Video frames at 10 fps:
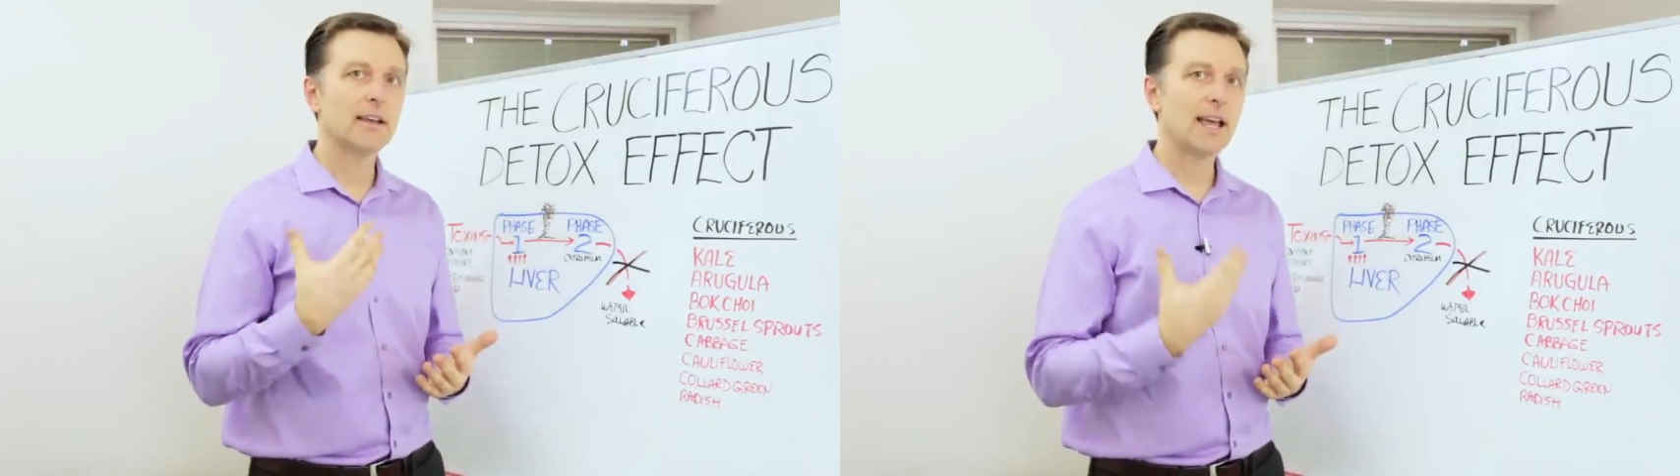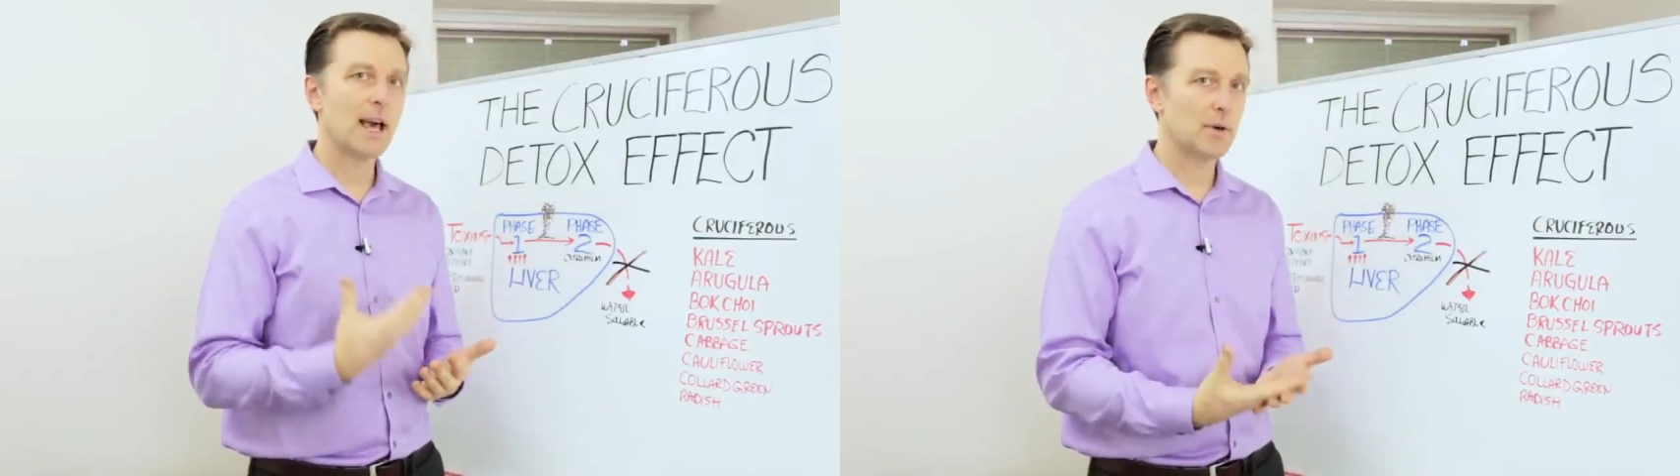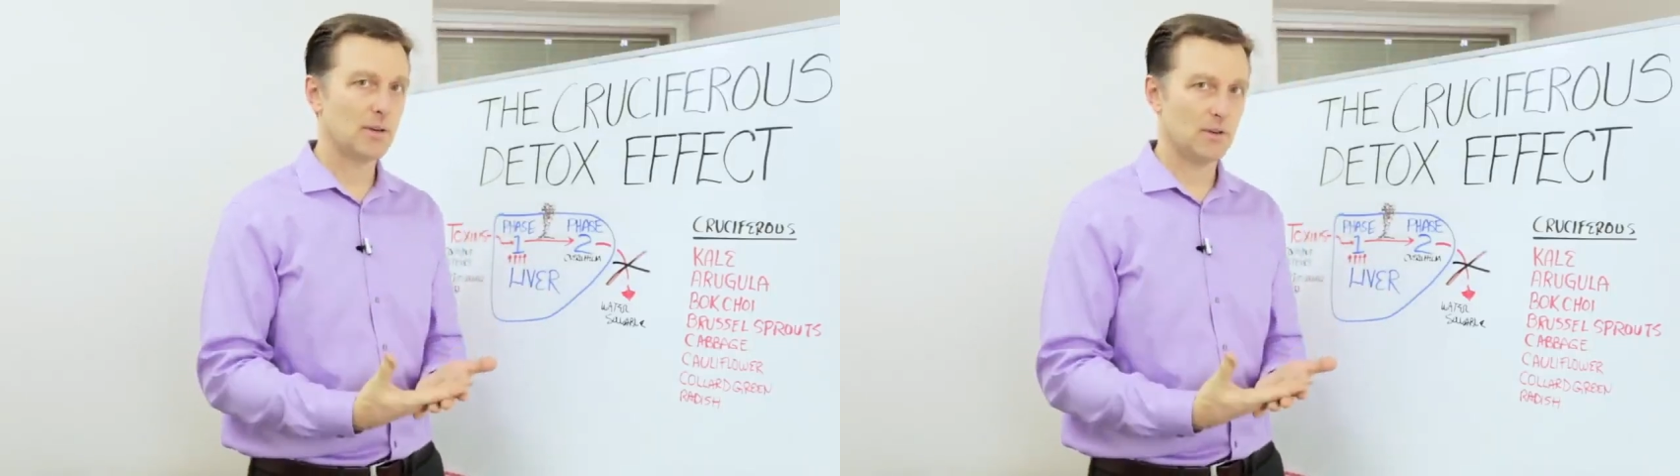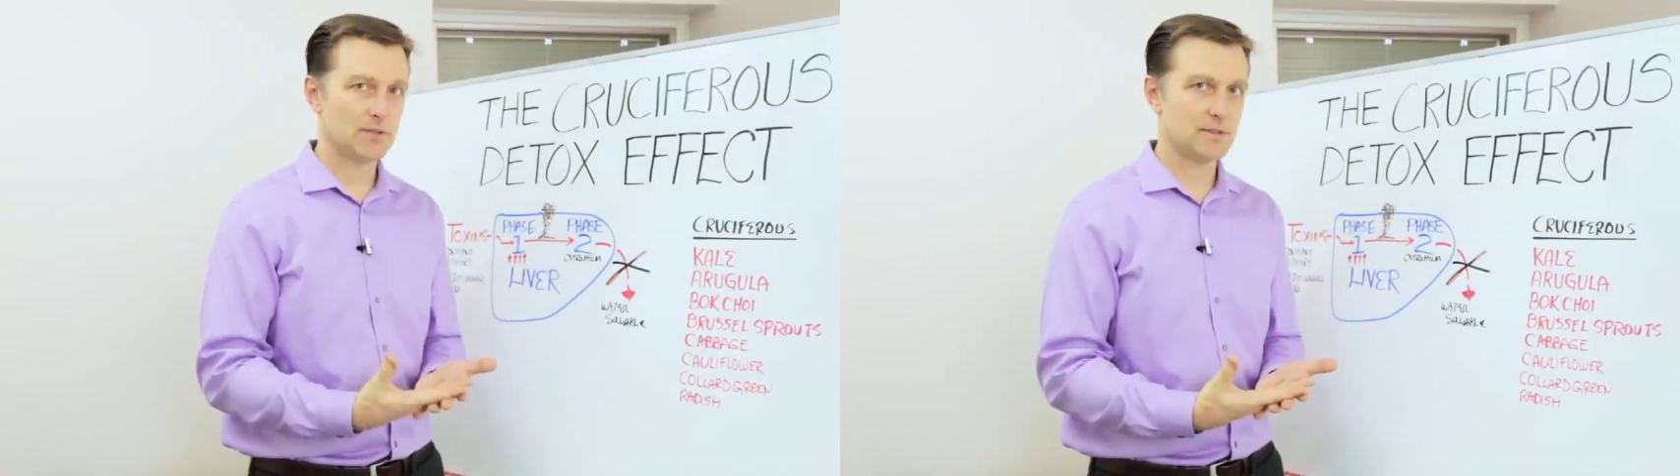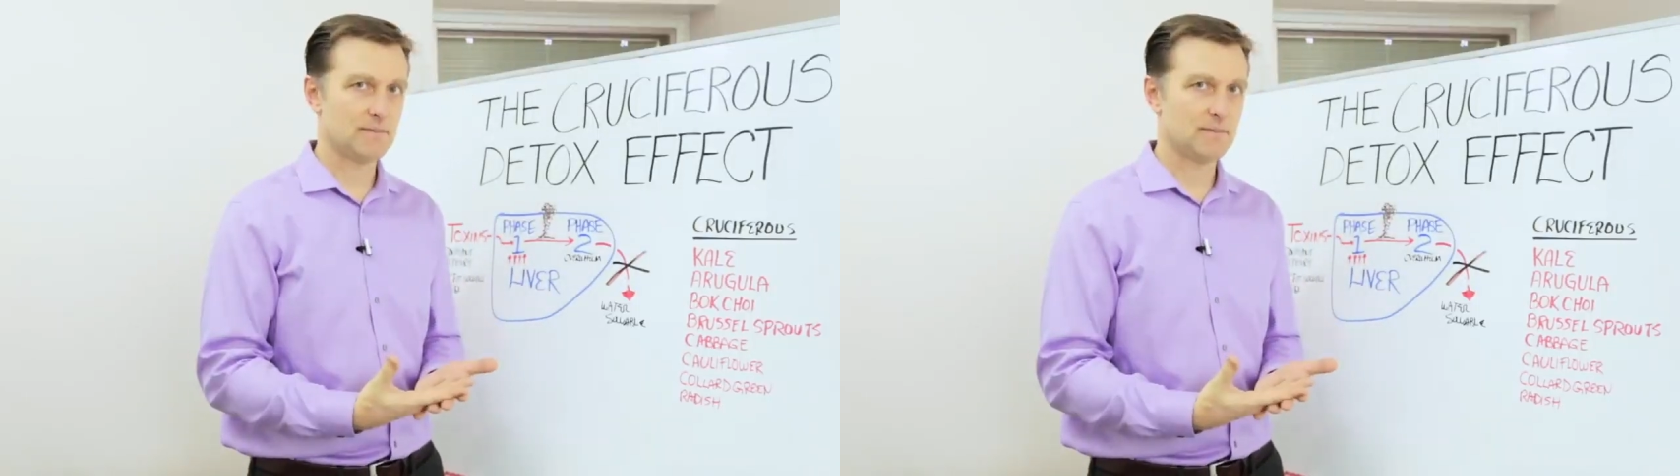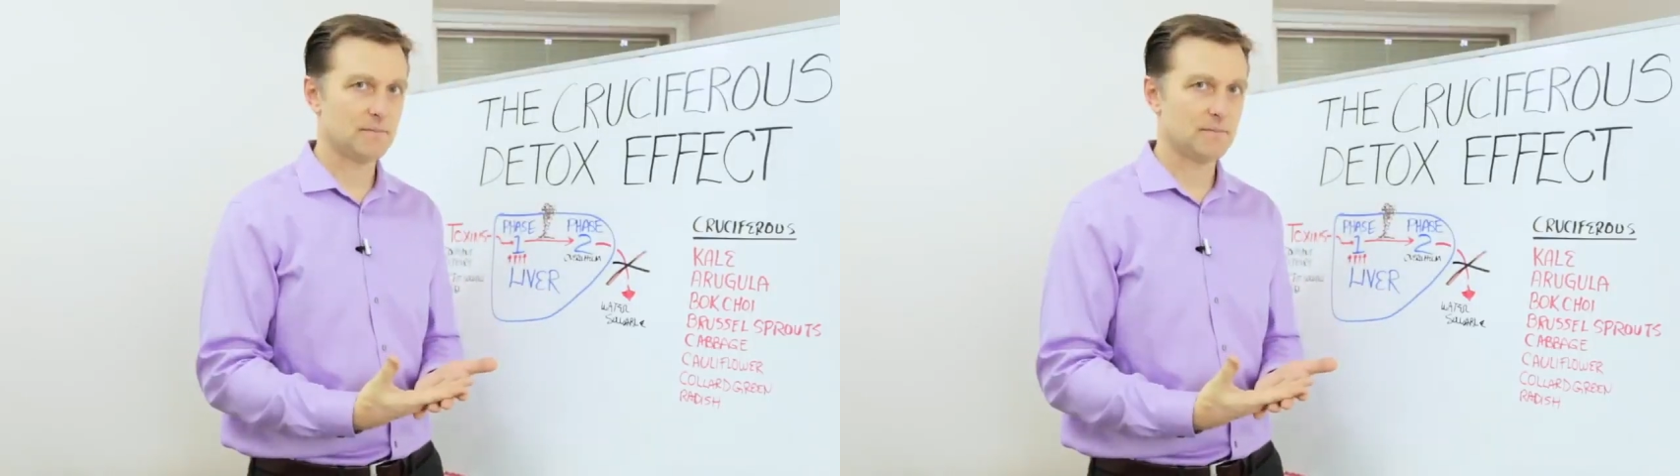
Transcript: chemicals,